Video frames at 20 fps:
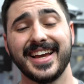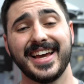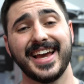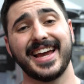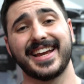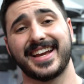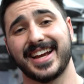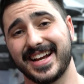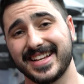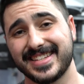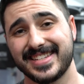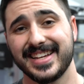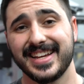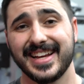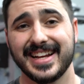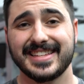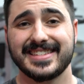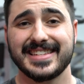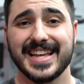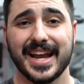Hey guys,
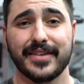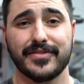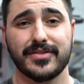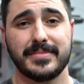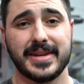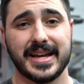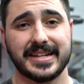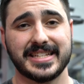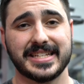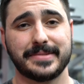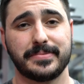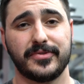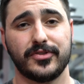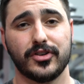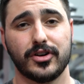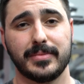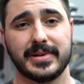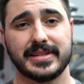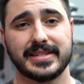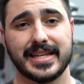it's Zach from Nexus
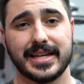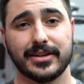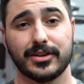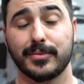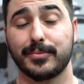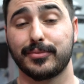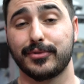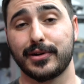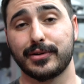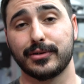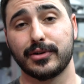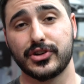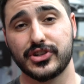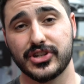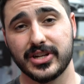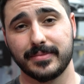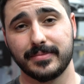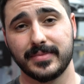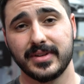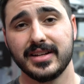Performance here at Pro Raw
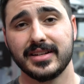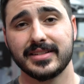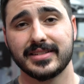Gym.